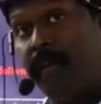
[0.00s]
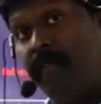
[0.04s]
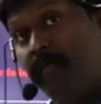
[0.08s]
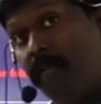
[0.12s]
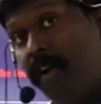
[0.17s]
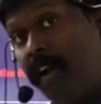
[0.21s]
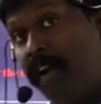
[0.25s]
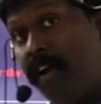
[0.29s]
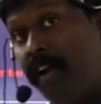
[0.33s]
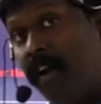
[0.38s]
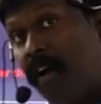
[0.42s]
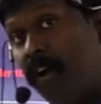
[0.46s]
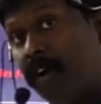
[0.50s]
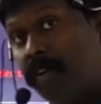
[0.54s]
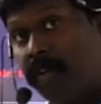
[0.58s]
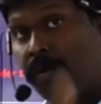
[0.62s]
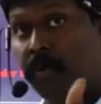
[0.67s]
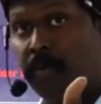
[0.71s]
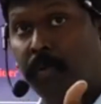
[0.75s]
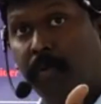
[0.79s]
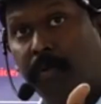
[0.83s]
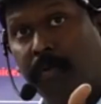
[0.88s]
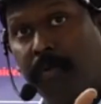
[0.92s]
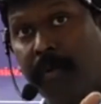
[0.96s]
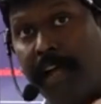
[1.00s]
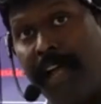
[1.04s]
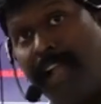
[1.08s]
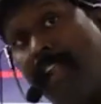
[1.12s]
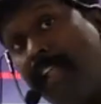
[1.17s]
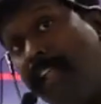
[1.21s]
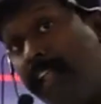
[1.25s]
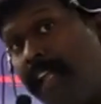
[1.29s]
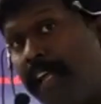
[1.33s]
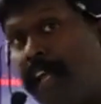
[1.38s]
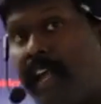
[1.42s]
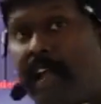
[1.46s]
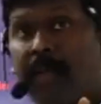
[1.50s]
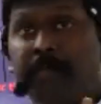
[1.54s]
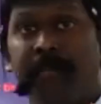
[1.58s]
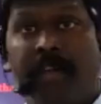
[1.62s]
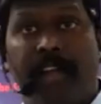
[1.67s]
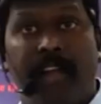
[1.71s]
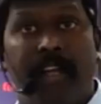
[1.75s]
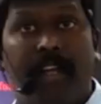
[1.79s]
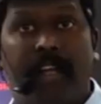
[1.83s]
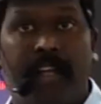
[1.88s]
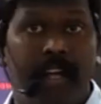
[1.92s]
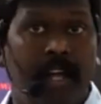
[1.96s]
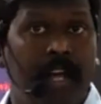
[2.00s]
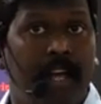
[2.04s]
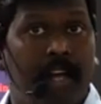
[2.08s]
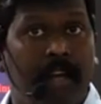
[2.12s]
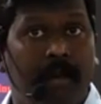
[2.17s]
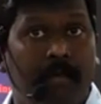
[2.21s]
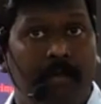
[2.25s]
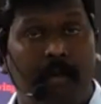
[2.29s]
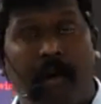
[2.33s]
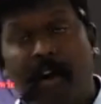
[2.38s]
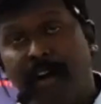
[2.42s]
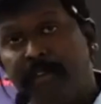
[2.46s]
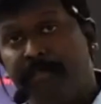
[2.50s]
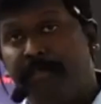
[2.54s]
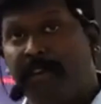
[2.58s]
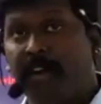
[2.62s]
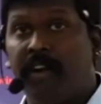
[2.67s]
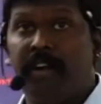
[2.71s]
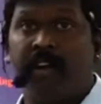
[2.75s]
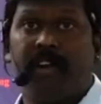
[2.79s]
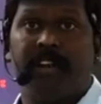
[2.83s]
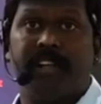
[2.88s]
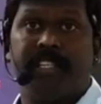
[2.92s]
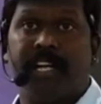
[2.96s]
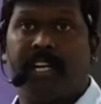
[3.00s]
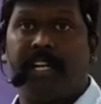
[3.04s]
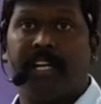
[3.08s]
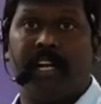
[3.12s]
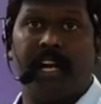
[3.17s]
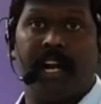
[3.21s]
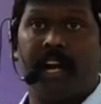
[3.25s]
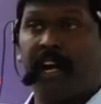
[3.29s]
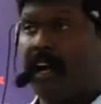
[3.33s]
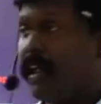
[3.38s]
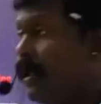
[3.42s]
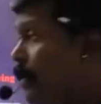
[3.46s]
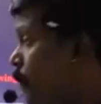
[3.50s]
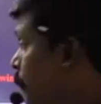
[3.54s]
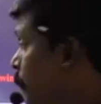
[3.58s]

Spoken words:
bill 1 or 2, anything can be modified or rejected